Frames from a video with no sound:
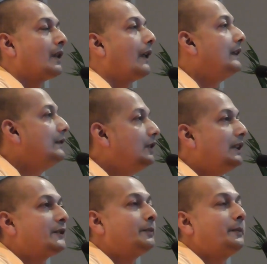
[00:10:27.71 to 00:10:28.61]
And the even
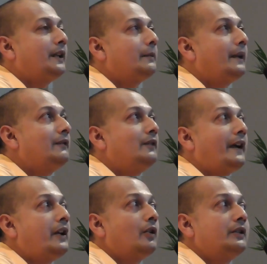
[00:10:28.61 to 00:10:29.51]
less prepared mind will
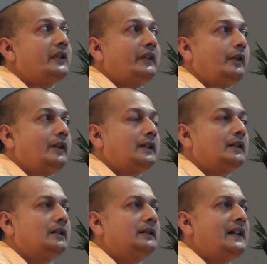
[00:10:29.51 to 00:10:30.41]
find all this
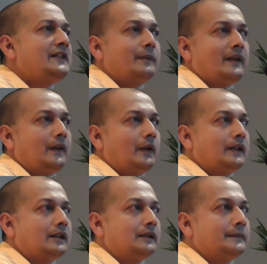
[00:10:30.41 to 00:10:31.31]
theoretical, nice but
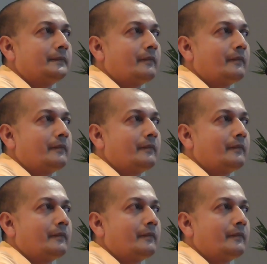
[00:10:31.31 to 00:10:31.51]
theoretical.